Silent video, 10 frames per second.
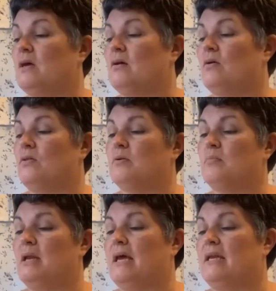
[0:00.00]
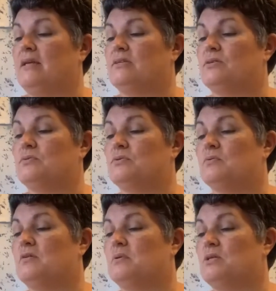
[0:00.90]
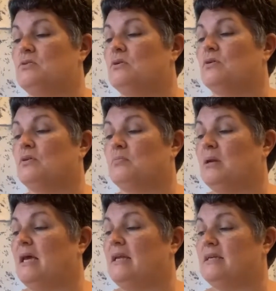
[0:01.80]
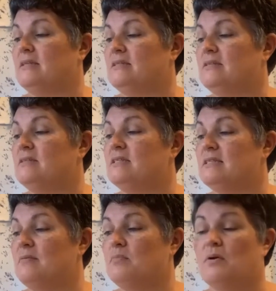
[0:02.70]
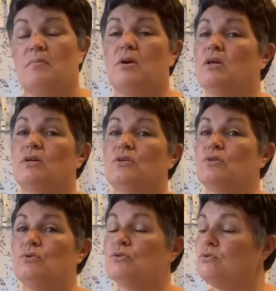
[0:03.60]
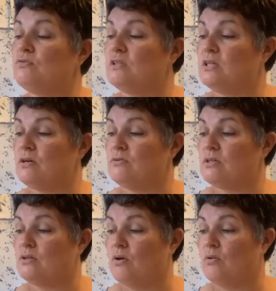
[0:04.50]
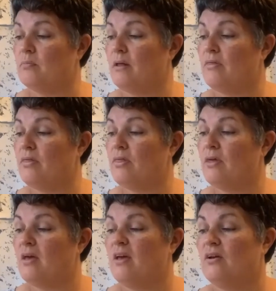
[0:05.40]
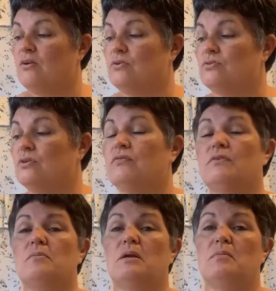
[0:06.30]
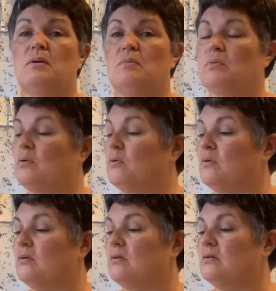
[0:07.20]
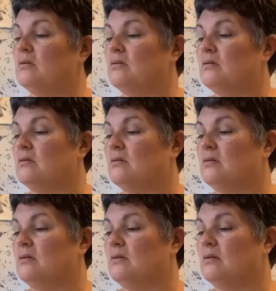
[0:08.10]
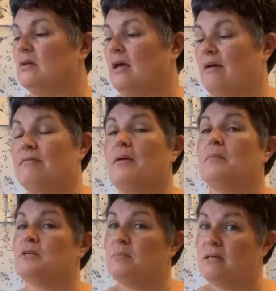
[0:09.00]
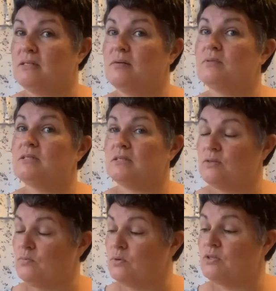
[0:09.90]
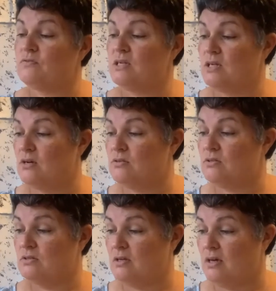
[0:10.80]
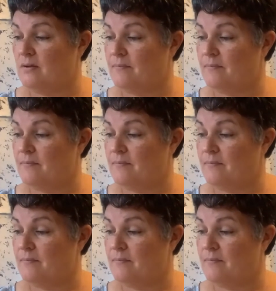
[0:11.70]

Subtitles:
on the planning. So it's what I've been doing on the planning. See, December, I'm only going to do 2 videos in the whole month, because not very many people have that much spare time to sit and watch videos, do they?